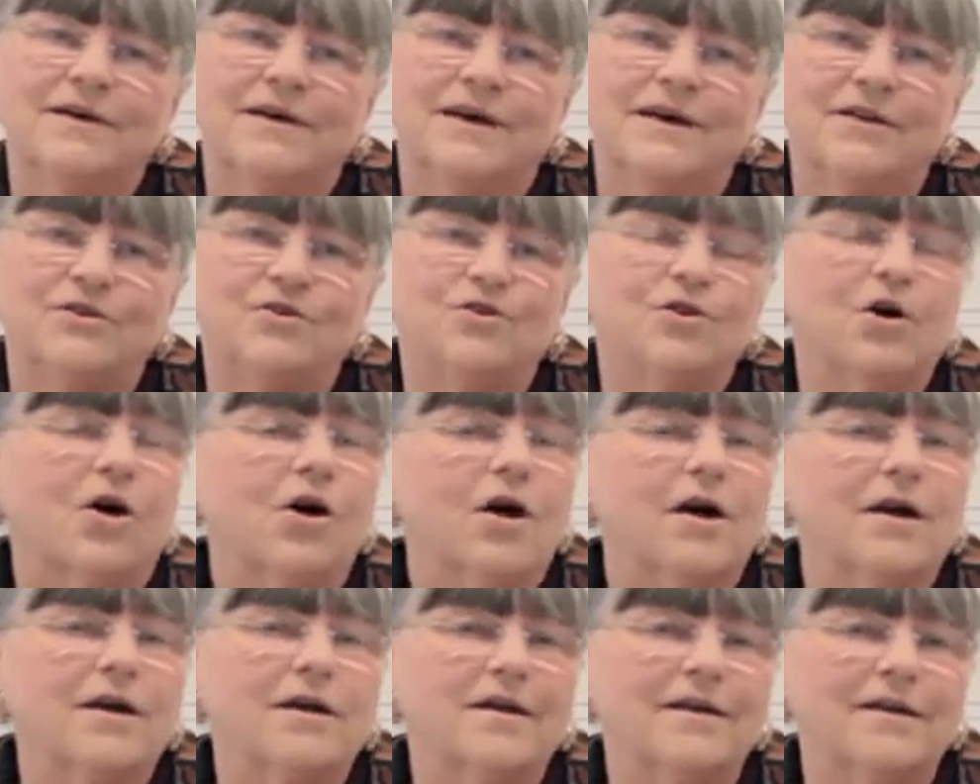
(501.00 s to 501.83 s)
a
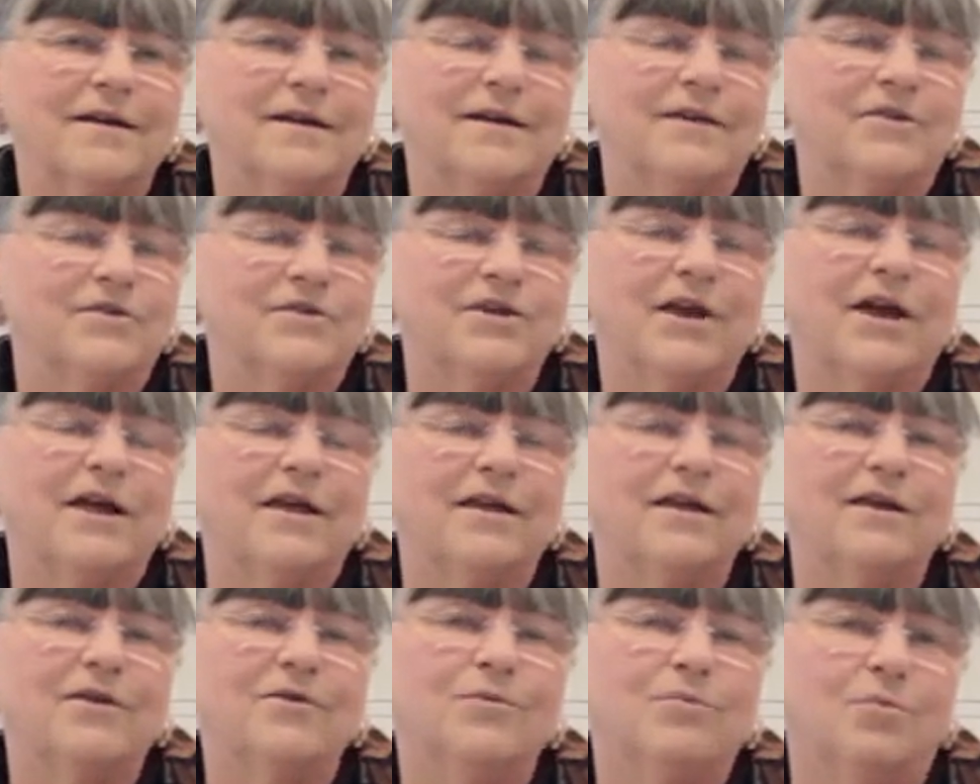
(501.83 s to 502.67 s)
dark
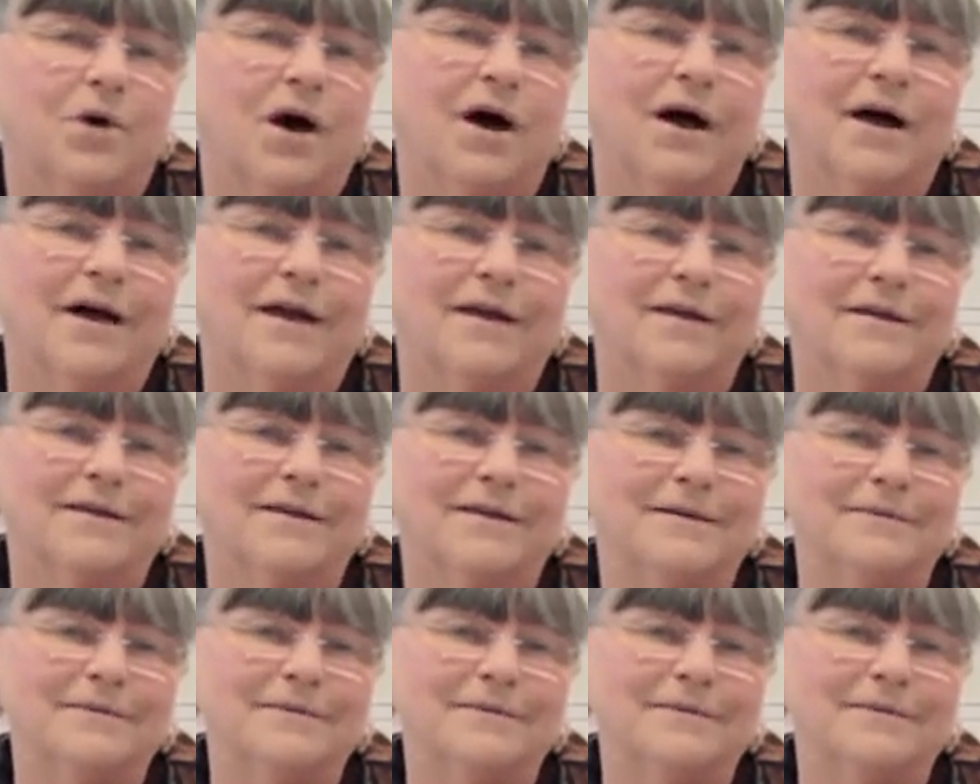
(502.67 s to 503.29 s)
Italian wine.